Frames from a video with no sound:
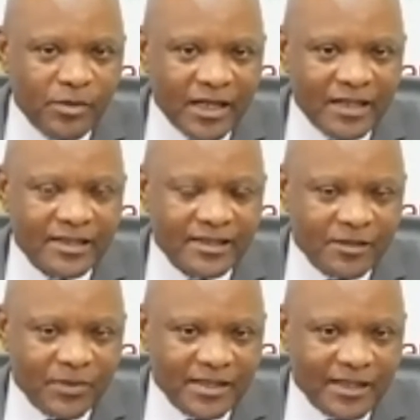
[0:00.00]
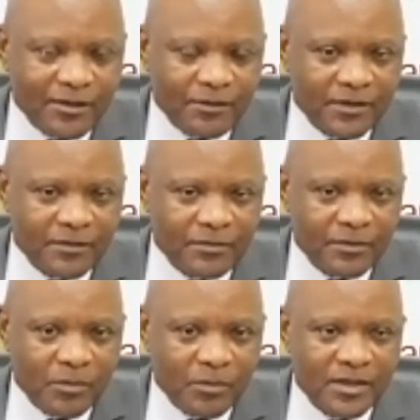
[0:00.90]
60% of our
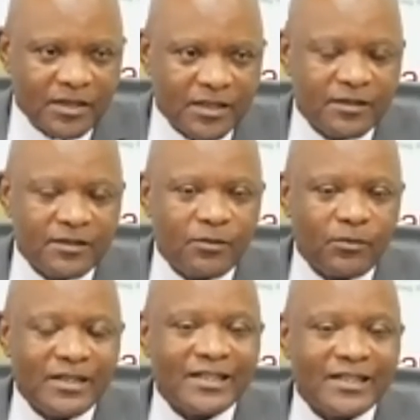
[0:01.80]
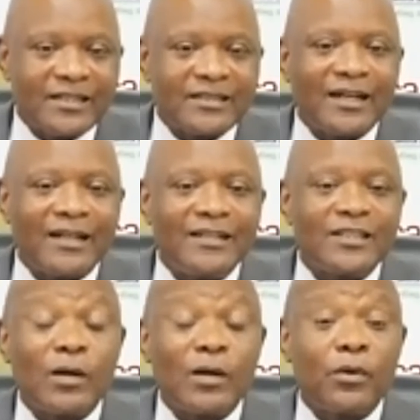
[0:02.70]
population, we needed at least
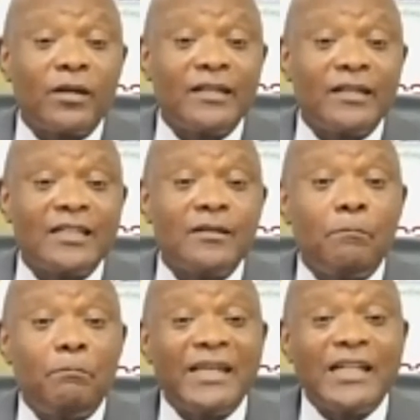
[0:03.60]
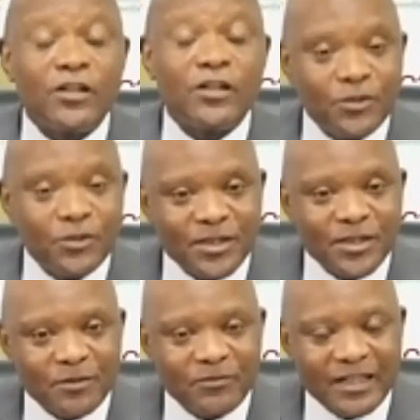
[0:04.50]
1.8 billion doses of
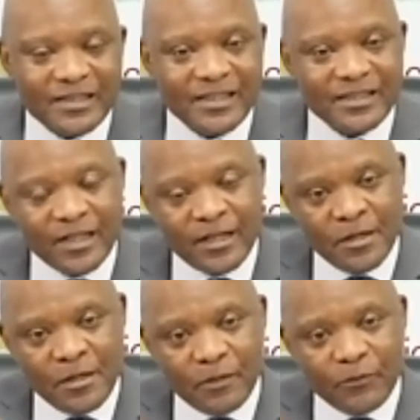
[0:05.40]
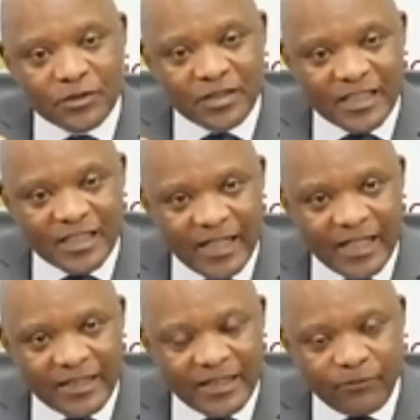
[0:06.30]
vaccines. If you translate that
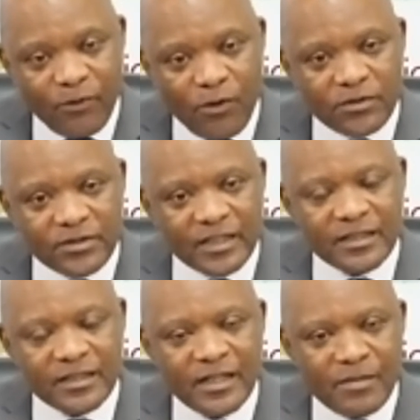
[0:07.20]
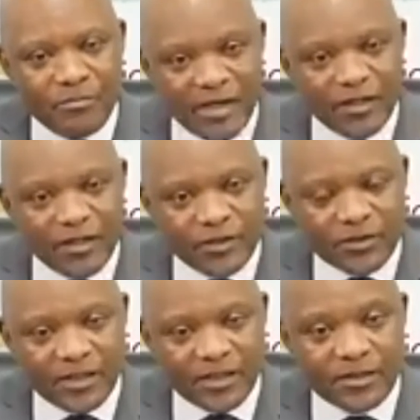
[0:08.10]
400 million doses
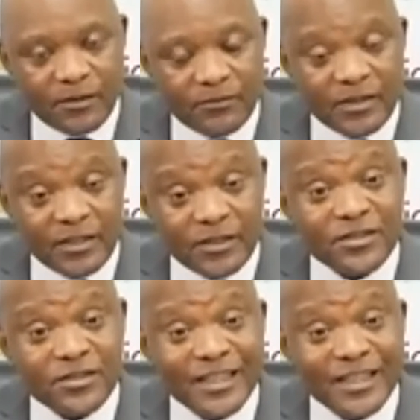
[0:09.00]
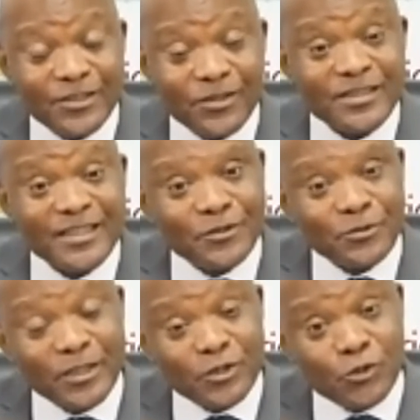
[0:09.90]
of the Johnson & Johnson into a
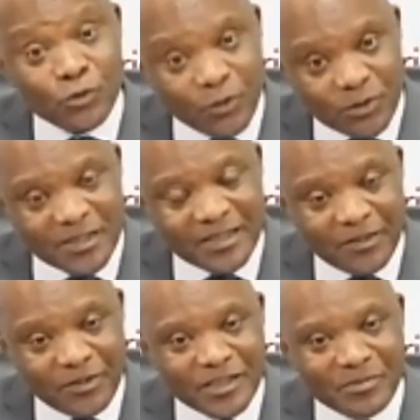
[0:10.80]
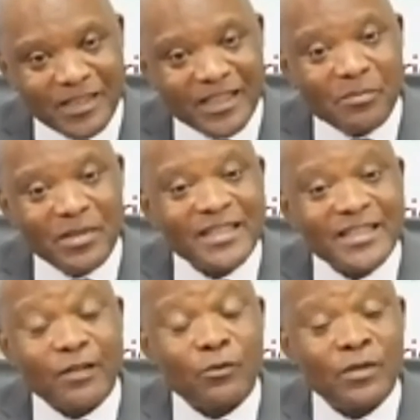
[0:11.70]
2-dose regimen, it means that
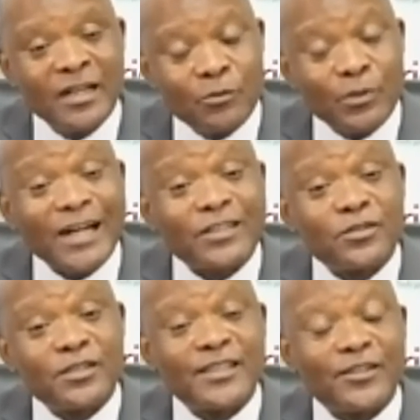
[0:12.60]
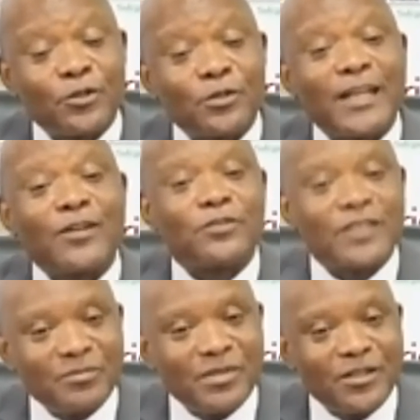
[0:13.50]
we actually secured 800
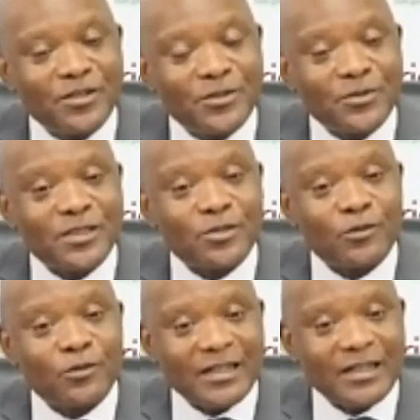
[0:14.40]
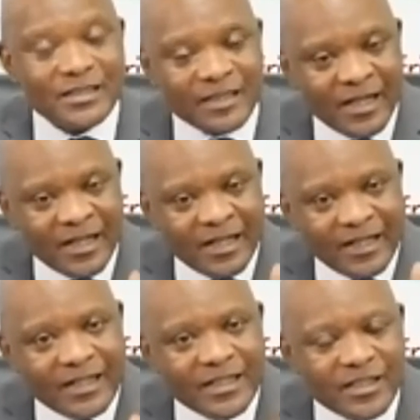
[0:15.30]
million doses of vaccines. That
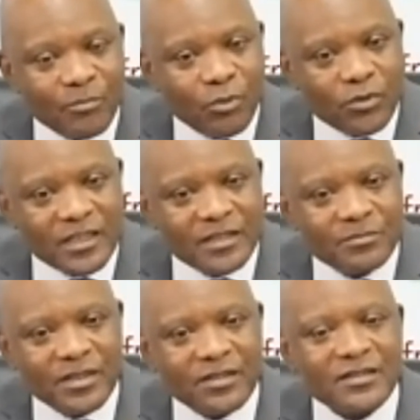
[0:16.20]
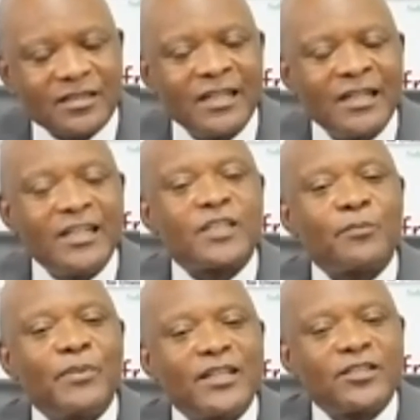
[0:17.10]
is important because it
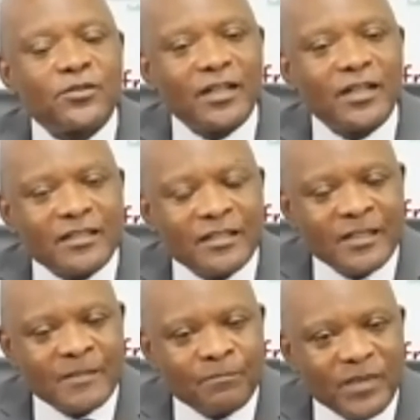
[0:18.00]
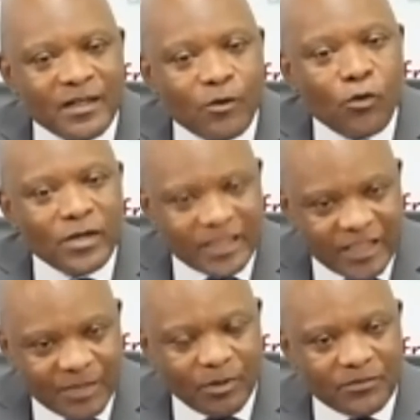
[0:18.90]
speaks to the ownership
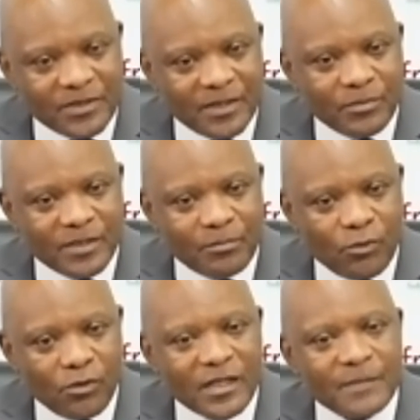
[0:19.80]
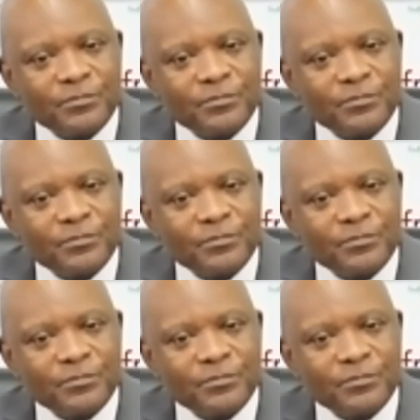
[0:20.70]
of the program.